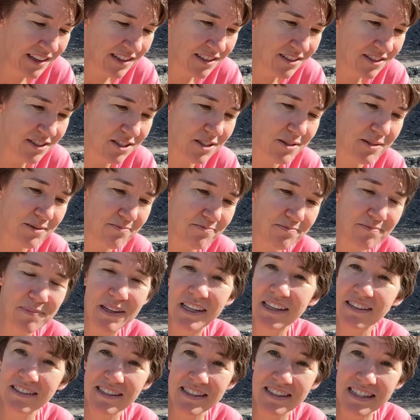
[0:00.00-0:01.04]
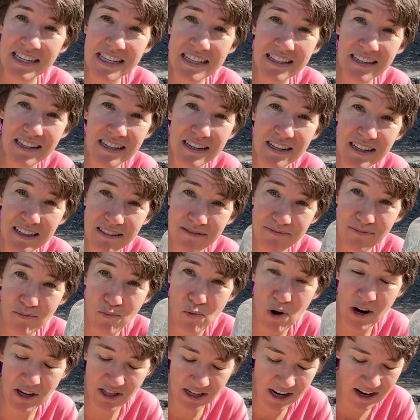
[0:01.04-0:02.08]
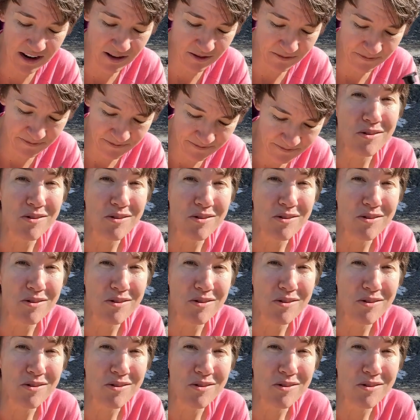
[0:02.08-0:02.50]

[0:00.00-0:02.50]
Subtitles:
just because it's easy to wash out.